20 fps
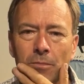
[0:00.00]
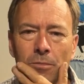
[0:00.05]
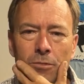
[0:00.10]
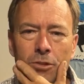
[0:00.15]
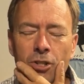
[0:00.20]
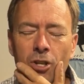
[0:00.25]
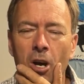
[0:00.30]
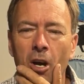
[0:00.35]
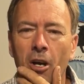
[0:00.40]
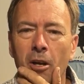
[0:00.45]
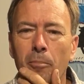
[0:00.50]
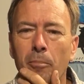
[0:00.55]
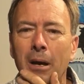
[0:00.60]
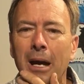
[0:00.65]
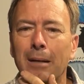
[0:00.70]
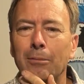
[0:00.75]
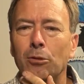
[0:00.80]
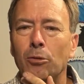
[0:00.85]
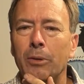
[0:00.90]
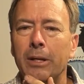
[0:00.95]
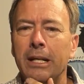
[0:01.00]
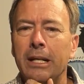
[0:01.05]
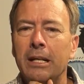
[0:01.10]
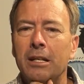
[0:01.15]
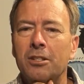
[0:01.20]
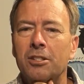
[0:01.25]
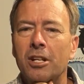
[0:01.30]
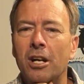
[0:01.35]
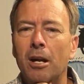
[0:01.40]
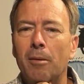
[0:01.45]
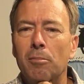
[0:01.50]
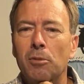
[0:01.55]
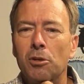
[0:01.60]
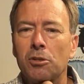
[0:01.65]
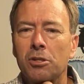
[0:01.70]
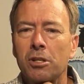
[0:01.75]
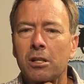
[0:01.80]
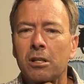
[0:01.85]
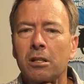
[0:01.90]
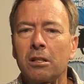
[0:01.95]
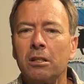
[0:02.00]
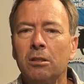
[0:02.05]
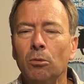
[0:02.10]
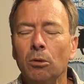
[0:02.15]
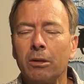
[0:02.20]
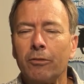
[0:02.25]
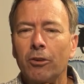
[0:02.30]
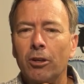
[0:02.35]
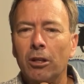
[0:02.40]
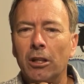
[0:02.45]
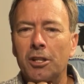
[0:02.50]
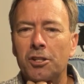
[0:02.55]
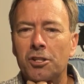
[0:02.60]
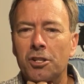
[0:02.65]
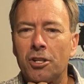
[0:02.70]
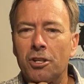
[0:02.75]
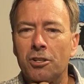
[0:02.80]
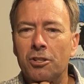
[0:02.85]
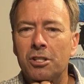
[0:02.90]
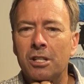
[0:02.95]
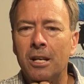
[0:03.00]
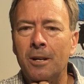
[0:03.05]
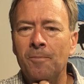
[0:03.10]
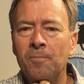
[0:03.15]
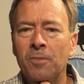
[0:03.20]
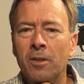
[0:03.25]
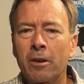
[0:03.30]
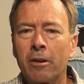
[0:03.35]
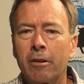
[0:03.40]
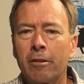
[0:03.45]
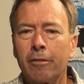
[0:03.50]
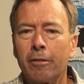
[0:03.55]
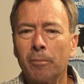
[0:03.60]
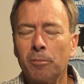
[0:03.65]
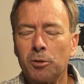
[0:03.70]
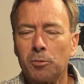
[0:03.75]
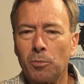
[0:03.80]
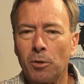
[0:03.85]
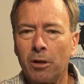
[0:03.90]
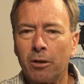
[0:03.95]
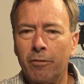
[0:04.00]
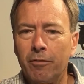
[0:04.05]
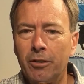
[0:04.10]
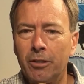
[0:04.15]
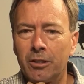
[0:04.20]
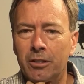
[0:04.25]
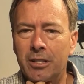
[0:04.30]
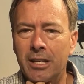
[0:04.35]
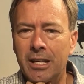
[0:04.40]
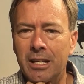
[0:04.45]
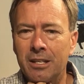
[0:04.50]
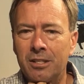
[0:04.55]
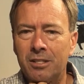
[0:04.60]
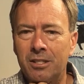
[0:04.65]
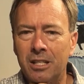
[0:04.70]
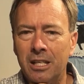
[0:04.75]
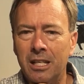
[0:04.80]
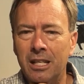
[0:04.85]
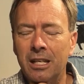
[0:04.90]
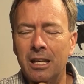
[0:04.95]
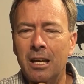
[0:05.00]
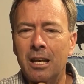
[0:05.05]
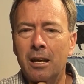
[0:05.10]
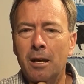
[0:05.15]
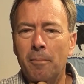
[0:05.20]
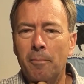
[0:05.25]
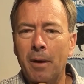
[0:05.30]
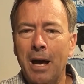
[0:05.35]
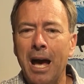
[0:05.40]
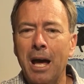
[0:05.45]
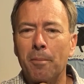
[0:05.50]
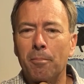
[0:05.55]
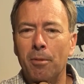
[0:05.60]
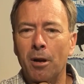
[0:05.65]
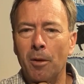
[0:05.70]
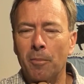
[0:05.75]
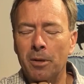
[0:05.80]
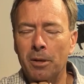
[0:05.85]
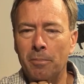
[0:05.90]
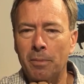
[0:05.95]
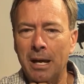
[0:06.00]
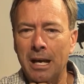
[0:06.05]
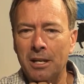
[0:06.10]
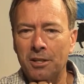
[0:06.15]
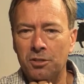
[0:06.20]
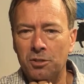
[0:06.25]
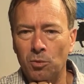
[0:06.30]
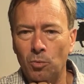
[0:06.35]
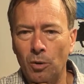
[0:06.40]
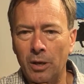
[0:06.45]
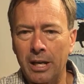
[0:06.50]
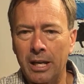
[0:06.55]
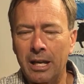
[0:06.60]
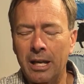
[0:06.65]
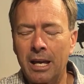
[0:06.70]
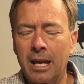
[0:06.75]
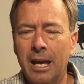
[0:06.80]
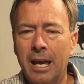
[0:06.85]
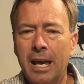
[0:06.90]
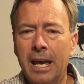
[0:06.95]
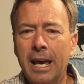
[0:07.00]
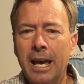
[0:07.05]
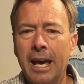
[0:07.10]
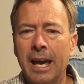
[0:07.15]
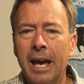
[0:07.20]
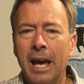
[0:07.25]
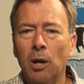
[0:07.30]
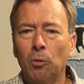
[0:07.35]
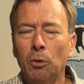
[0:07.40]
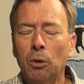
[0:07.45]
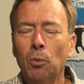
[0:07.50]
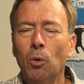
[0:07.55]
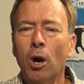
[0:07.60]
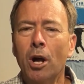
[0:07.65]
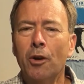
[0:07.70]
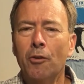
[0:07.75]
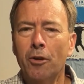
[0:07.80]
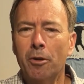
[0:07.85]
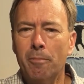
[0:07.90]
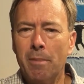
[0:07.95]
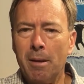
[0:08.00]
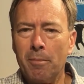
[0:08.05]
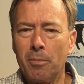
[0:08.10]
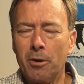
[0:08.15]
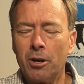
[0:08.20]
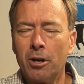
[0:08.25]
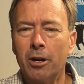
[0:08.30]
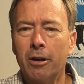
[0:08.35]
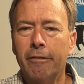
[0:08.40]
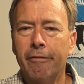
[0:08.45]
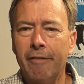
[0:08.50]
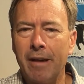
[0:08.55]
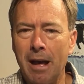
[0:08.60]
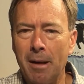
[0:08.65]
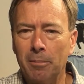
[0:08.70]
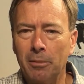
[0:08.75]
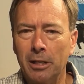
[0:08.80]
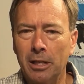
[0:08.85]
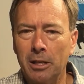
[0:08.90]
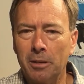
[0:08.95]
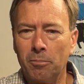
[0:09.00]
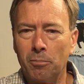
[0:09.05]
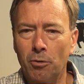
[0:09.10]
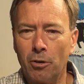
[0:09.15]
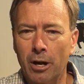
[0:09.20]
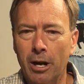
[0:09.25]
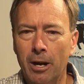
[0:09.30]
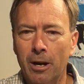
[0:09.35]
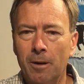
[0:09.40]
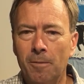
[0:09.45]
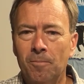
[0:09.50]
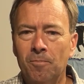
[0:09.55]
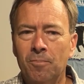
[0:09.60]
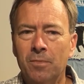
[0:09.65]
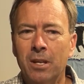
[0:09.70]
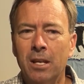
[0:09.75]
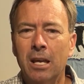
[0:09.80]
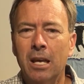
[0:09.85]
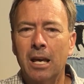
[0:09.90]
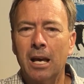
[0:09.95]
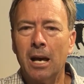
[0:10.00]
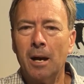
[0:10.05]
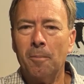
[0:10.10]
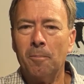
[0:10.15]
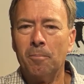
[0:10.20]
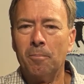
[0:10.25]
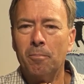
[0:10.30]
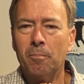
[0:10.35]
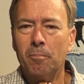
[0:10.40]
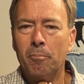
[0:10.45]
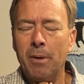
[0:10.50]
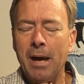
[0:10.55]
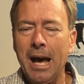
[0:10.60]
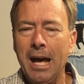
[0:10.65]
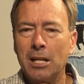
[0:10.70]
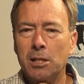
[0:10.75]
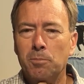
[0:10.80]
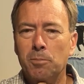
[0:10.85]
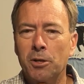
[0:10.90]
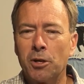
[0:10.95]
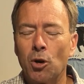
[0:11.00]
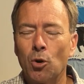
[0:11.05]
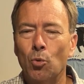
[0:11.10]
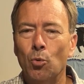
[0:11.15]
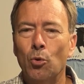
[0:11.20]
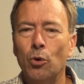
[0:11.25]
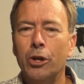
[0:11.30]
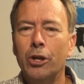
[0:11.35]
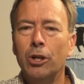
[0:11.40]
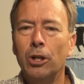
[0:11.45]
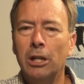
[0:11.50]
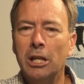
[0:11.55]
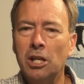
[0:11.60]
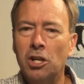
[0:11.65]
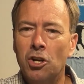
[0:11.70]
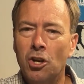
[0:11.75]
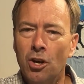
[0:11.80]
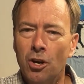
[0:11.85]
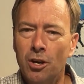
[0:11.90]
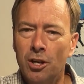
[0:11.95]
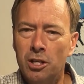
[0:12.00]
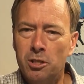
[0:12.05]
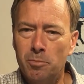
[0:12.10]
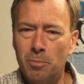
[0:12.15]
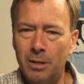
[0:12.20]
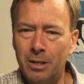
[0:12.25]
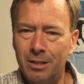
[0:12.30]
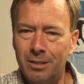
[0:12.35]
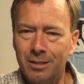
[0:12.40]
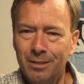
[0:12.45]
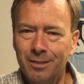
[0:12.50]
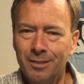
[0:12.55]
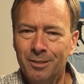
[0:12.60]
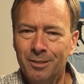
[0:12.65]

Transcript: song and Bible readings in our music. One of our listeners from Springfield, Tennessee, Pat Brummett passed away, and we want to remember her family in prayer. Um, Pat's been a real encouragement